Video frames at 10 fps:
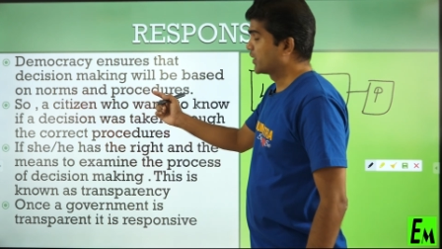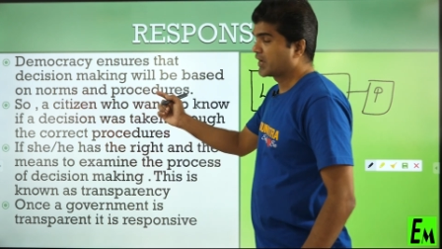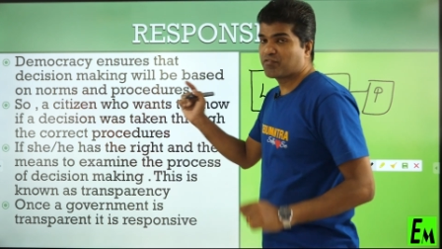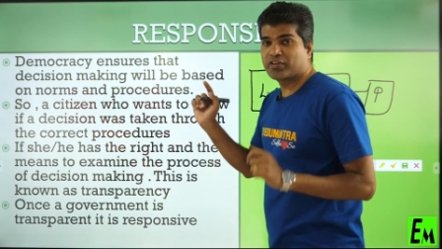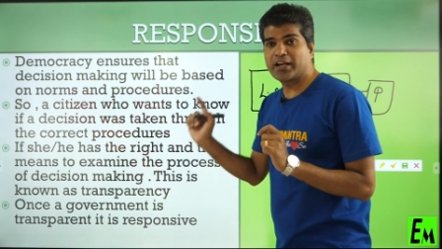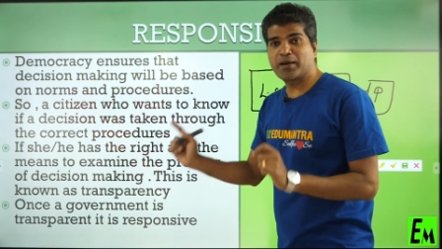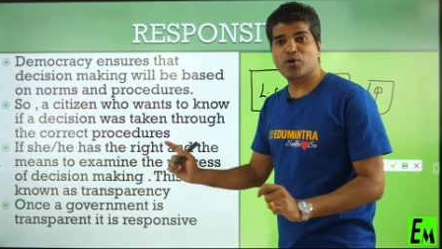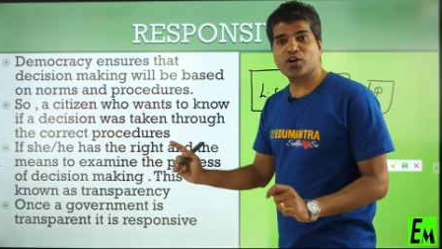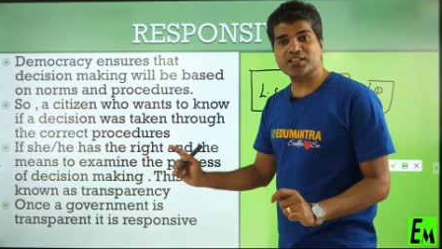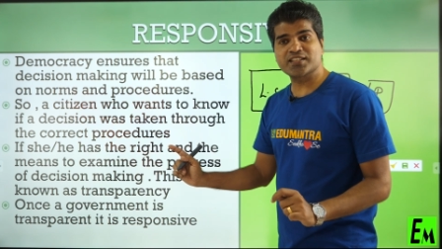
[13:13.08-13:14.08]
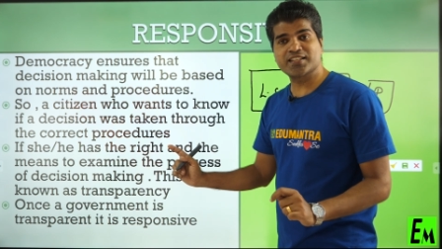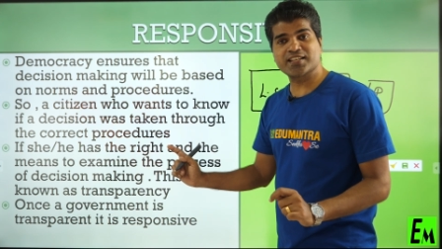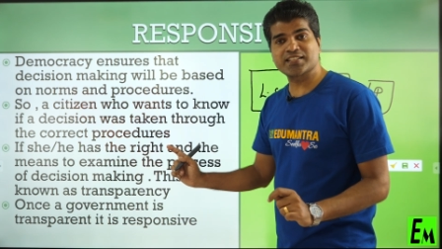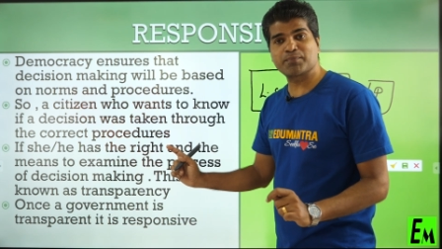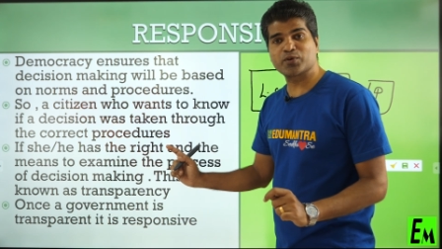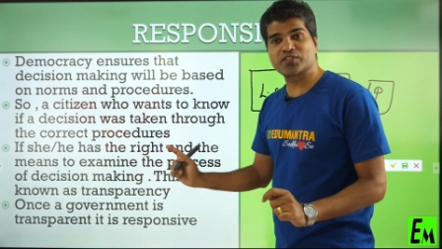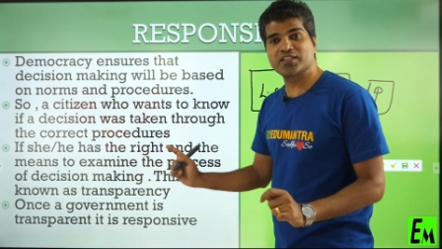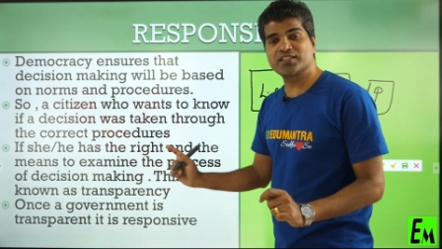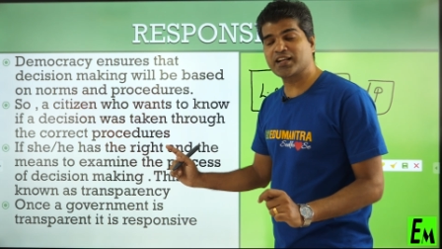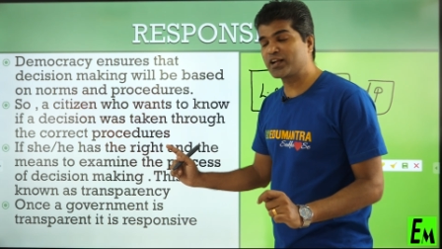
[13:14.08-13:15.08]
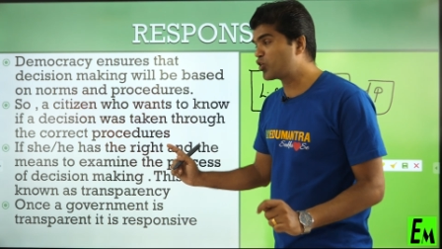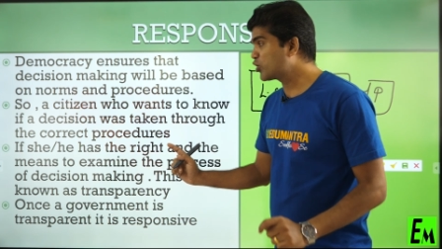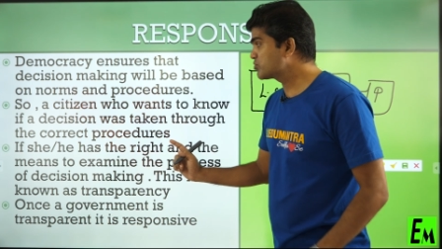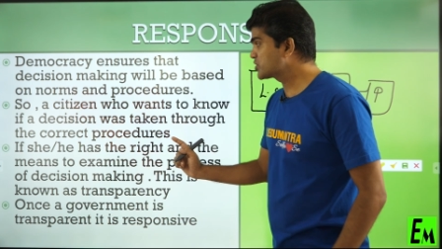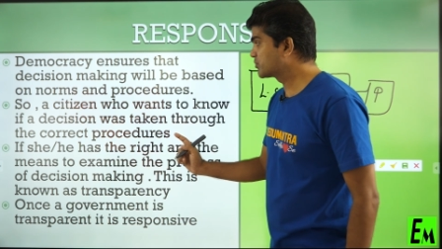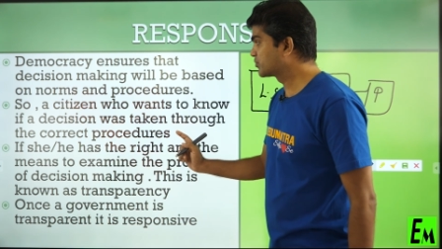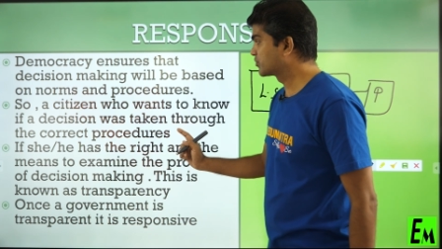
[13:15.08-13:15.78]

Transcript: every democracy there is a procedure and norms.